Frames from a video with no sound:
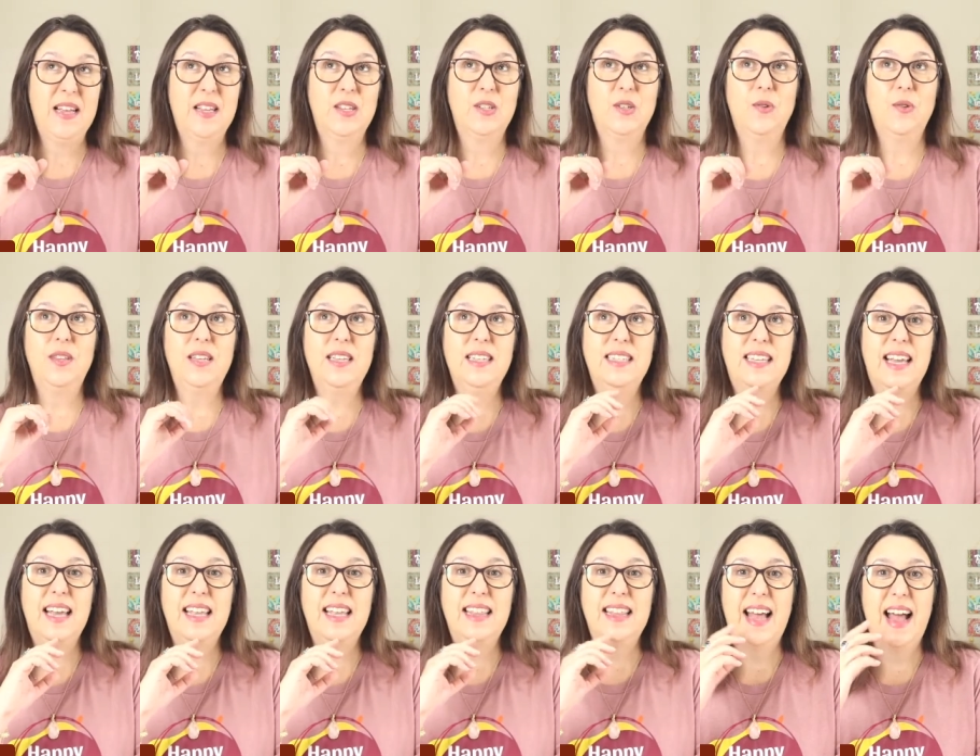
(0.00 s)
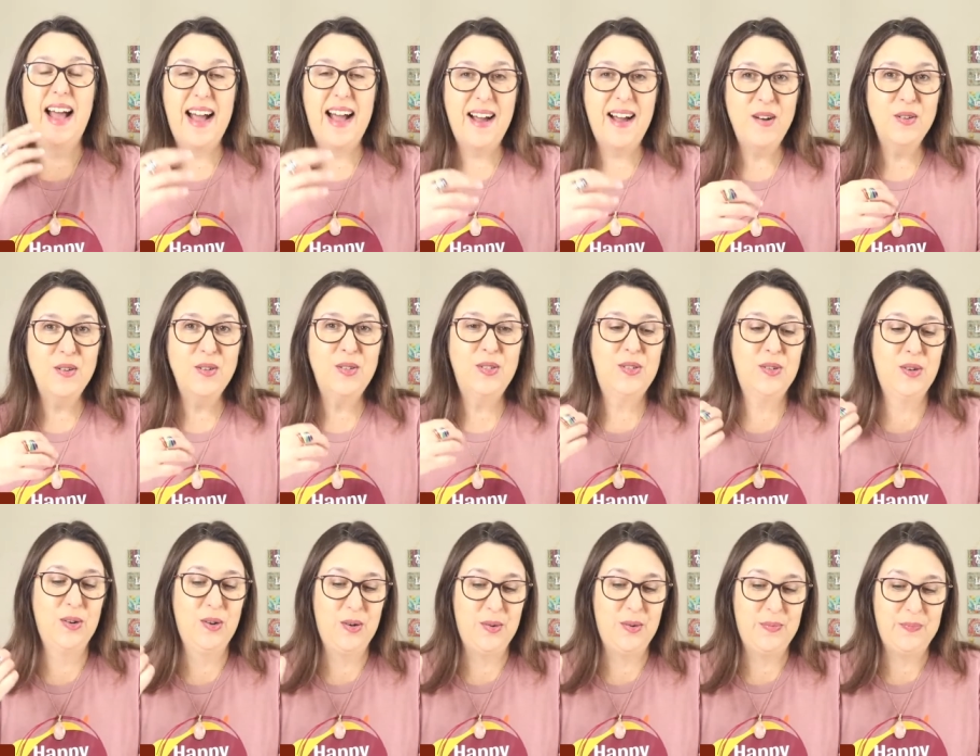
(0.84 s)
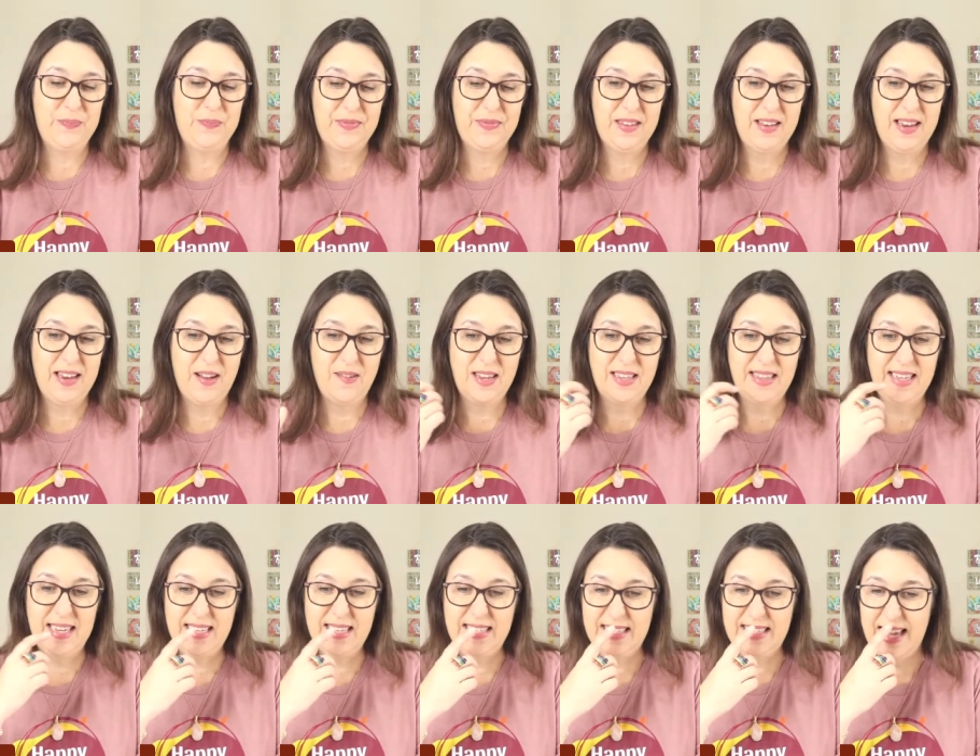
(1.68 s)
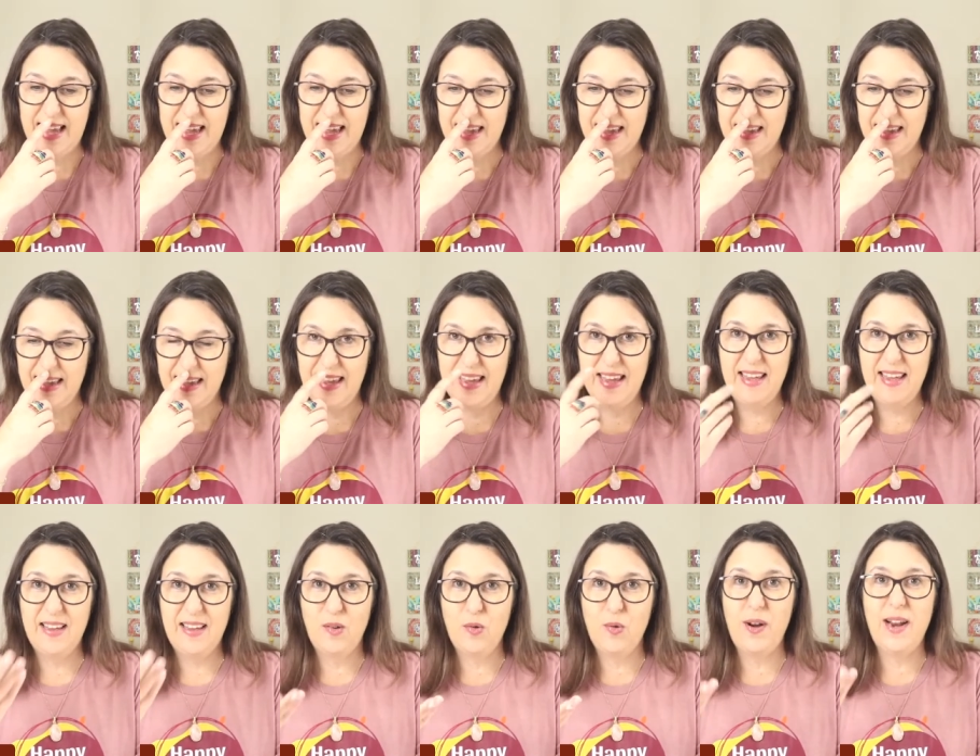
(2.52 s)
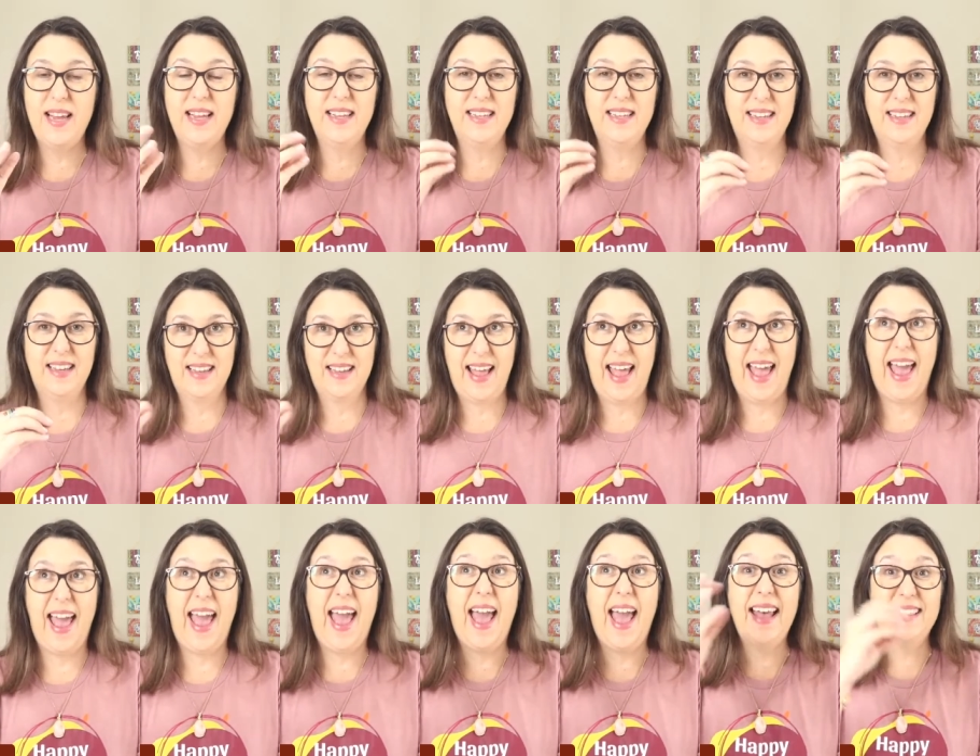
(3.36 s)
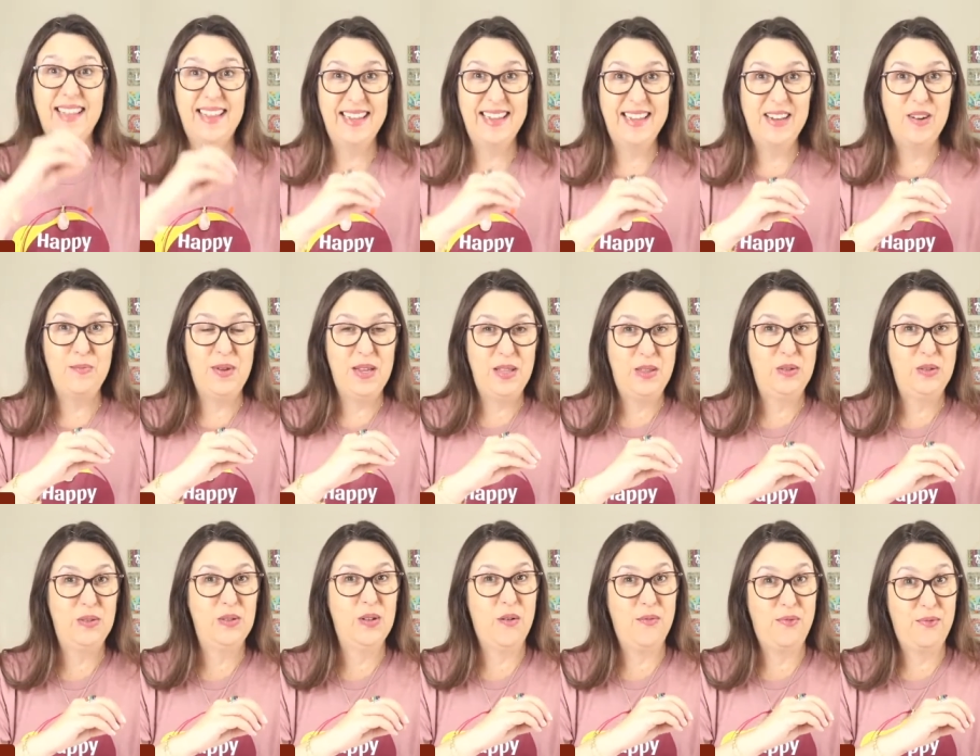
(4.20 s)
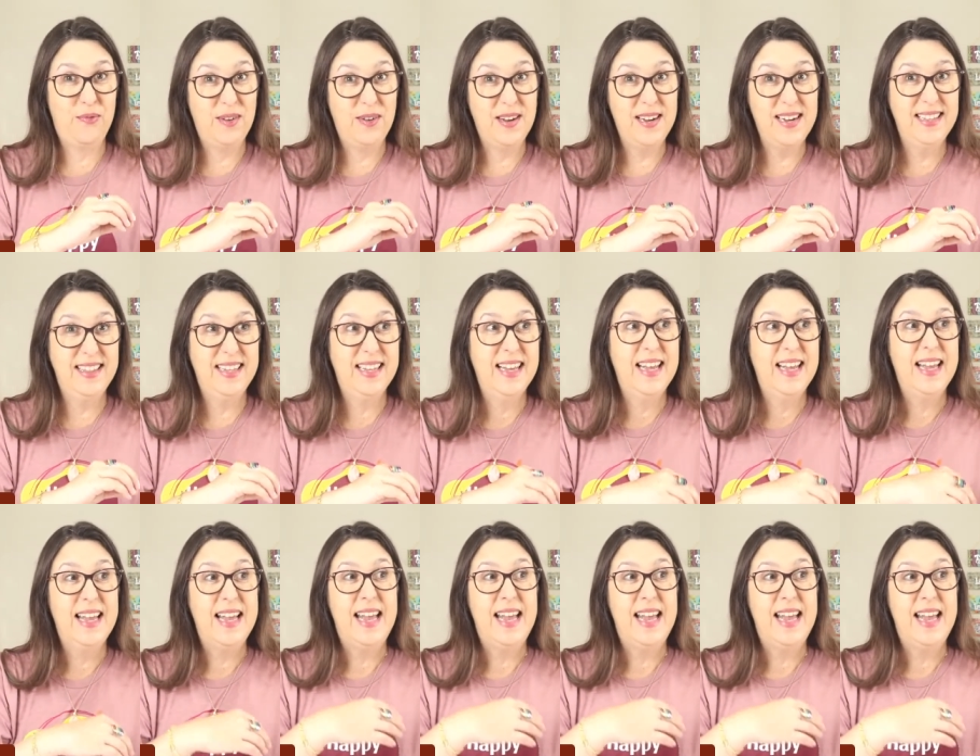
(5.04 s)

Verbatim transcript: So this can also, how can I say, increase, add a little bit of fun,